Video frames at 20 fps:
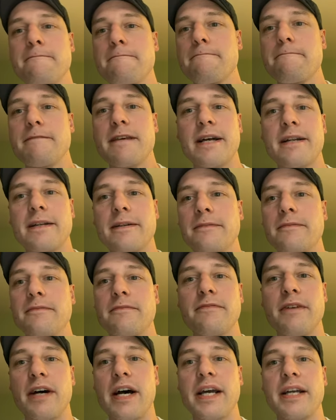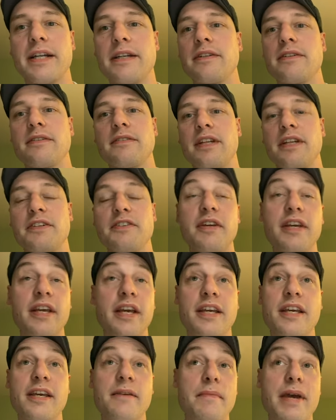then fine. Then you
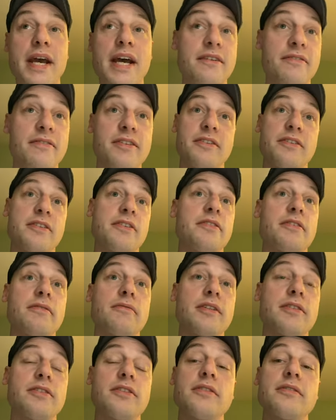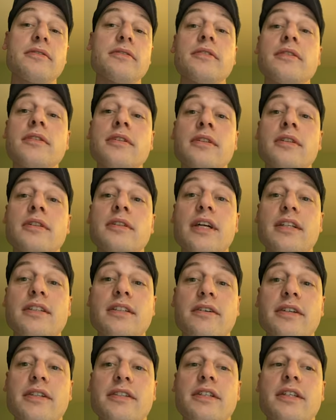can't get mad if they're using one too. That's
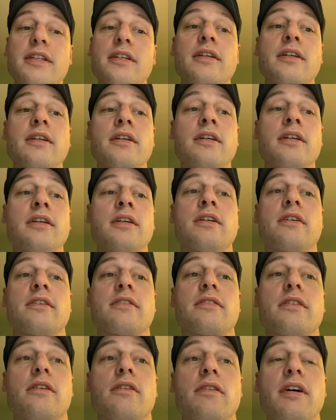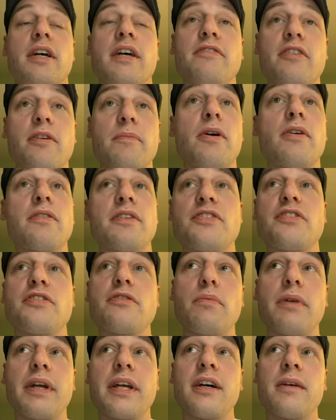how I see it. So if your opponents do
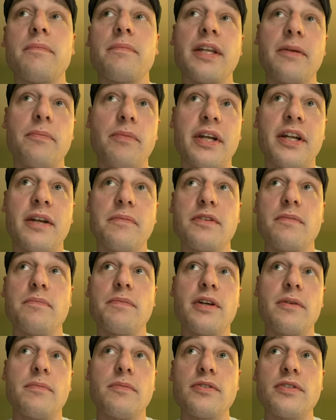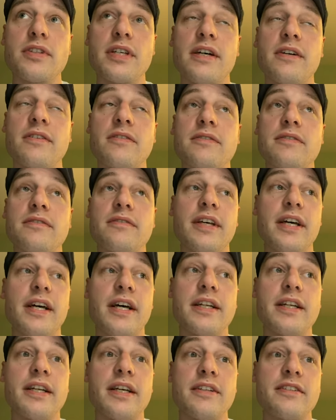bring it up and they bring it up to me or Moscow,
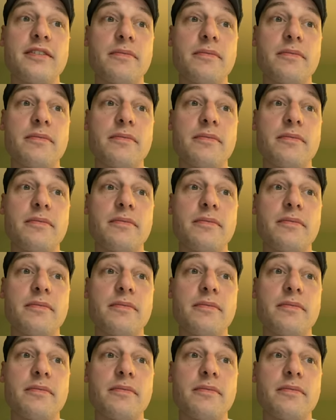then it's